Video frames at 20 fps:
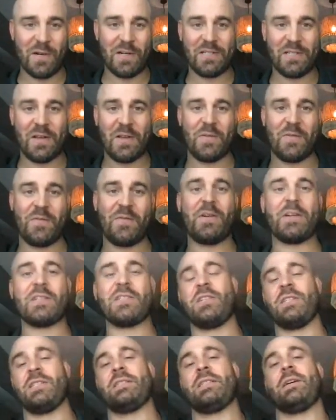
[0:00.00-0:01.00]
various other
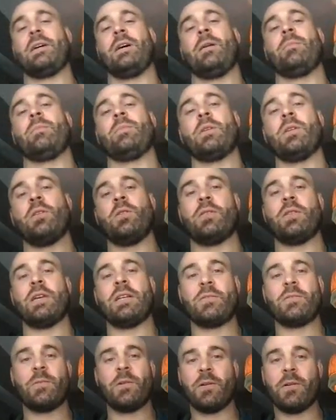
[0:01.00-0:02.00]
functions,
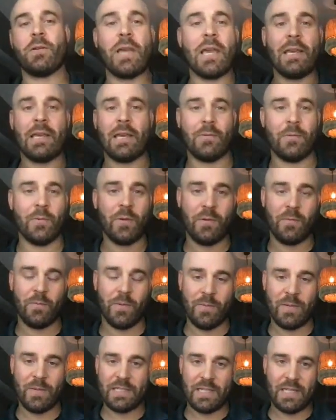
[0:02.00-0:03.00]
that's where, okay, yeah, we
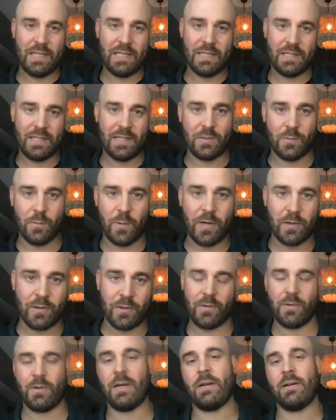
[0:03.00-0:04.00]
might see these things wear
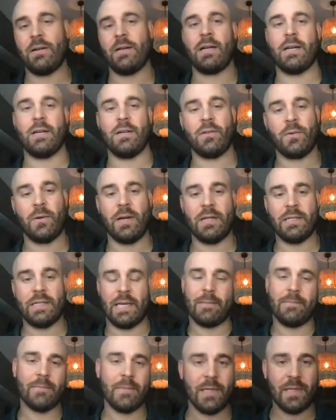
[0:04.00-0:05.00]
throughout a
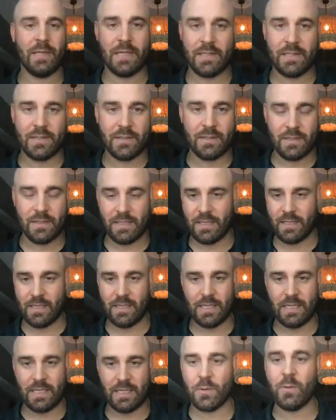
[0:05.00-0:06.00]
day, and that's
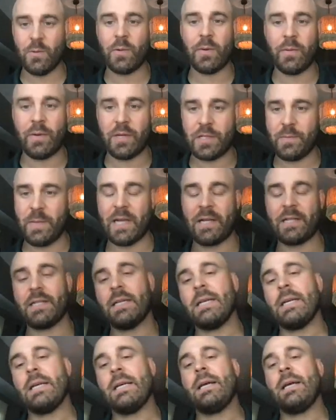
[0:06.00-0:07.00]
what we would expect.
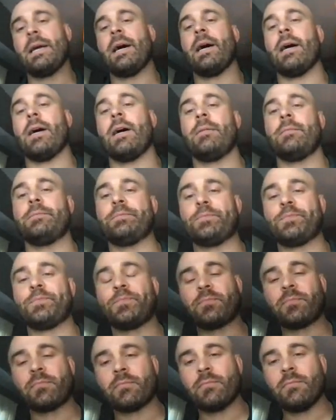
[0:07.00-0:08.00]

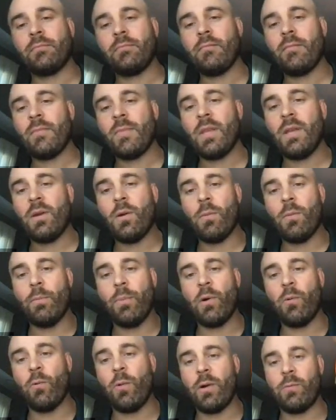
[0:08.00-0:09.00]

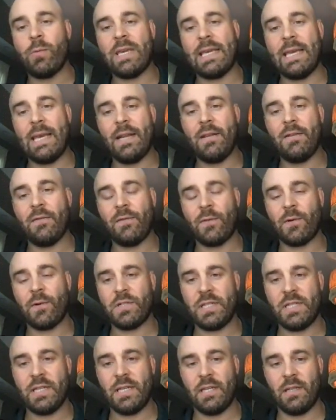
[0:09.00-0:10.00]
But when we get it
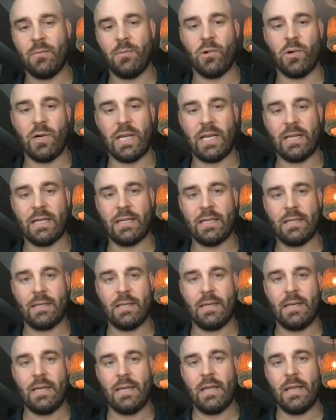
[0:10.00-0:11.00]
first thing in the morning,
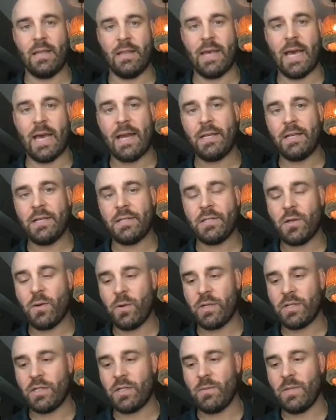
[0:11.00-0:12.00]
that is
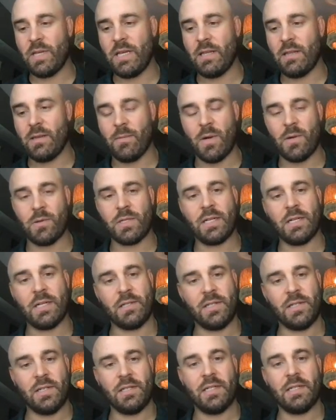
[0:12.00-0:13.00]
going to be the most
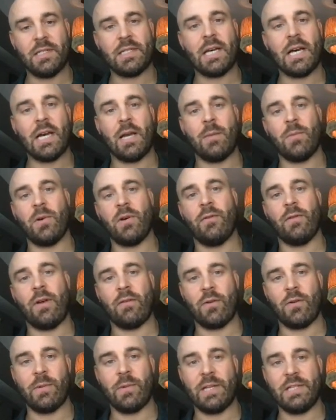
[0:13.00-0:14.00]
consistent time of
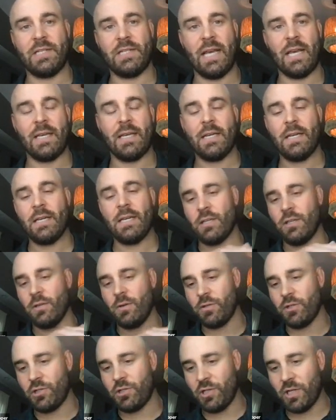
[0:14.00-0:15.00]
everybody's day.
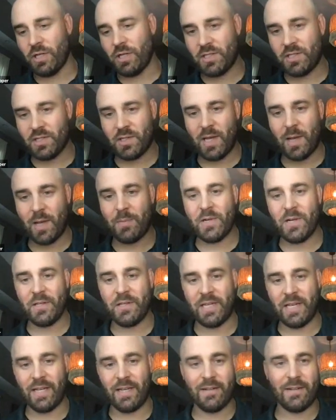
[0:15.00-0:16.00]
You just slept
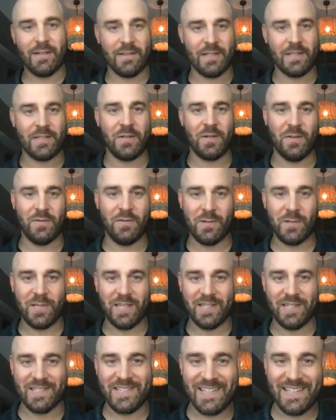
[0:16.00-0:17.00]
all night, unless you have little
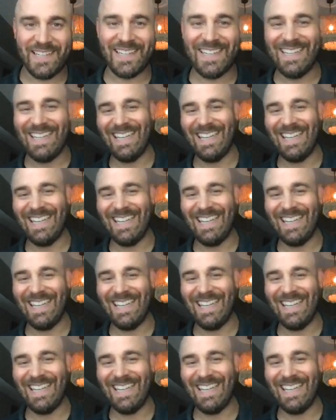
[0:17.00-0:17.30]
kids.